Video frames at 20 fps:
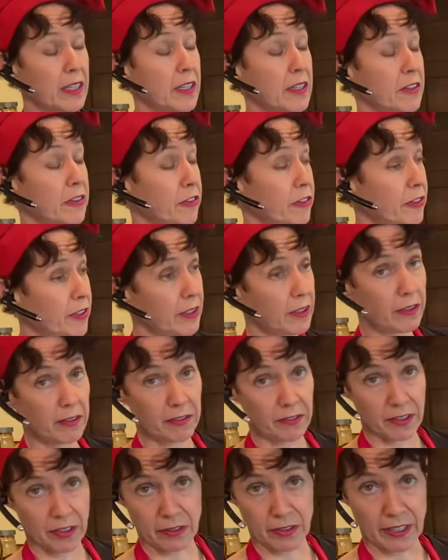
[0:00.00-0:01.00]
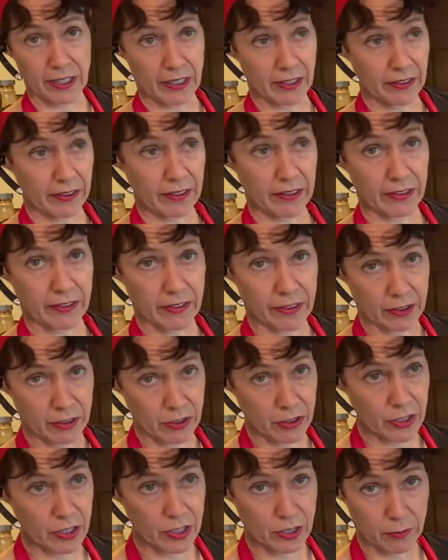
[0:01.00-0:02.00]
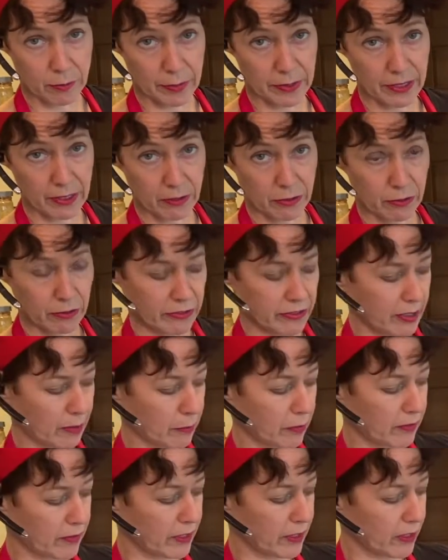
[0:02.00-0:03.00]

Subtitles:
Still a very healthy starch compared to some of the